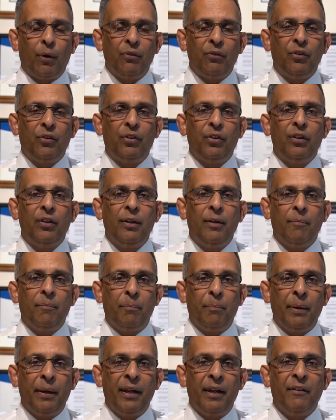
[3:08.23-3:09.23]

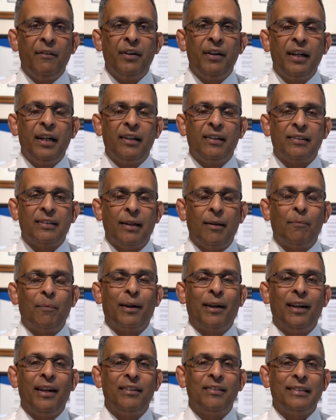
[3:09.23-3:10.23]
sponsored parent
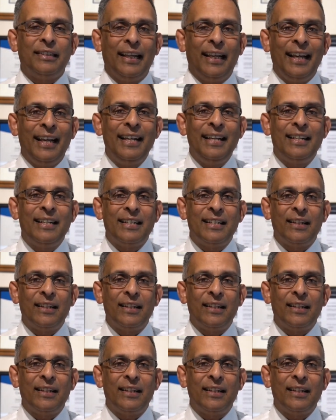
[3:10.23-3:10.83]
subclass